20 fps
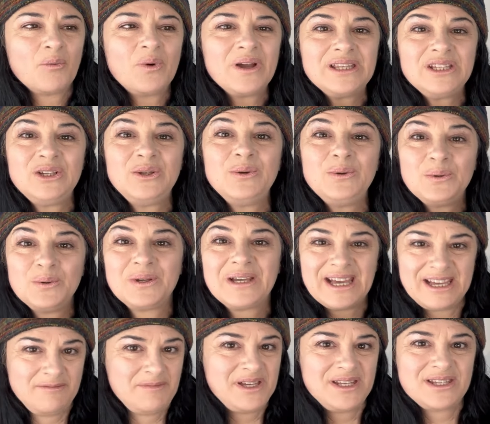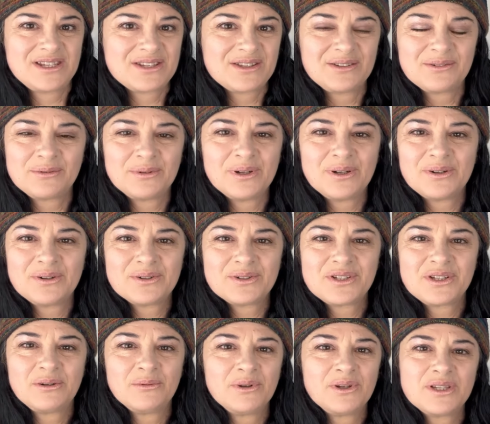When you came into the world,
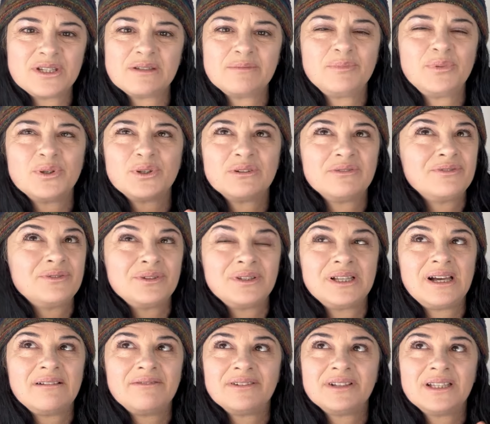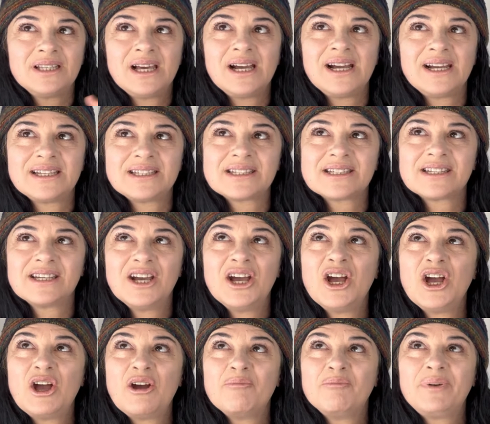you were this beautiful love and light,
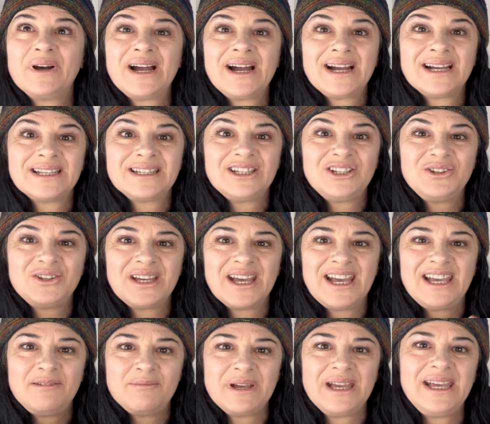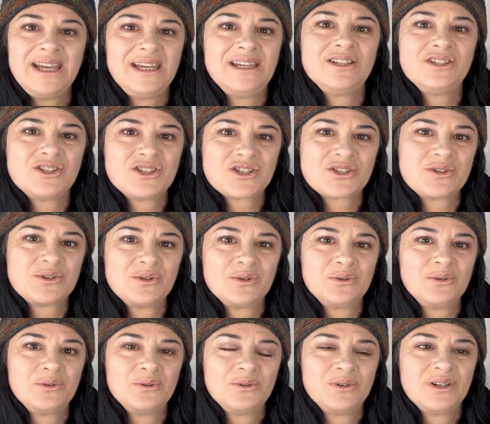but you came
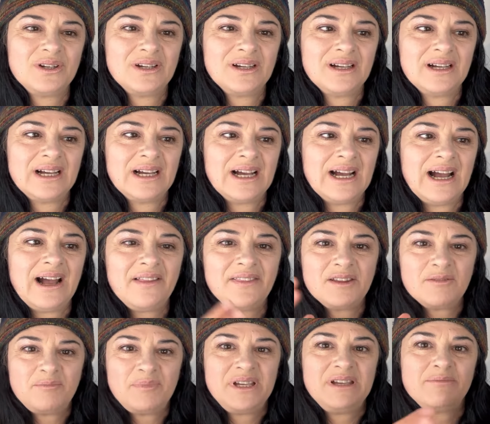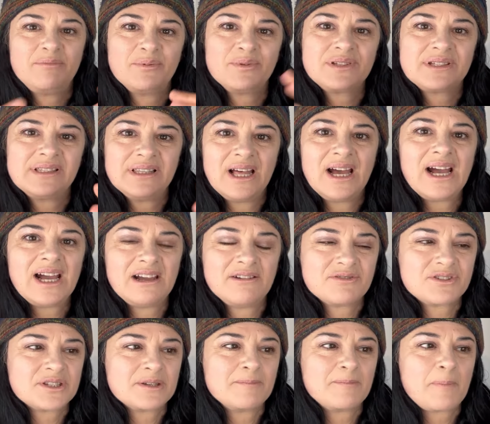into other people's
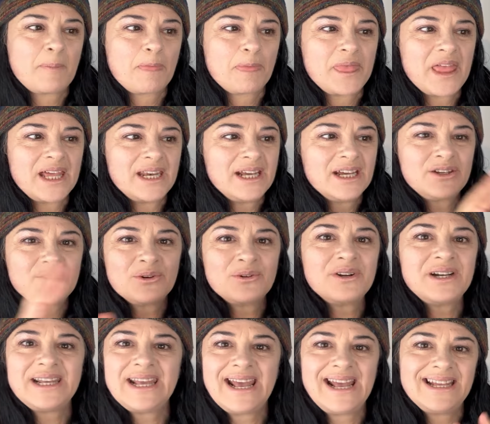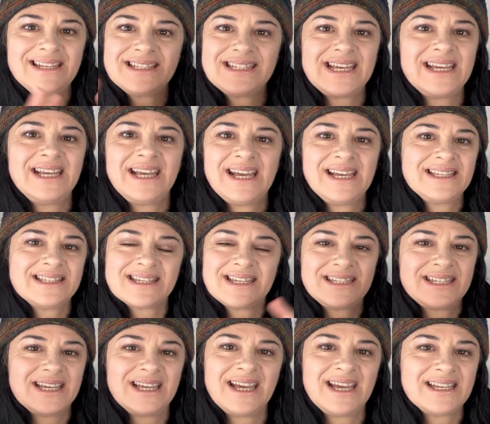lives that had already had decades
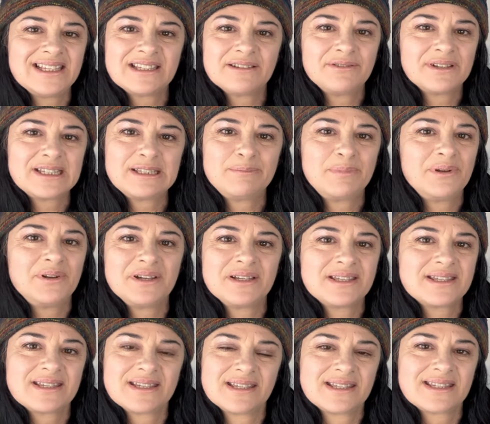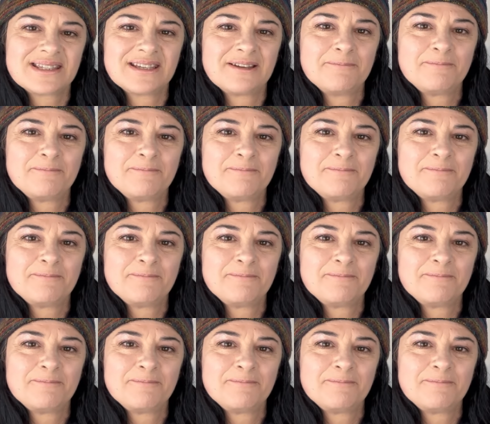and decades of experiences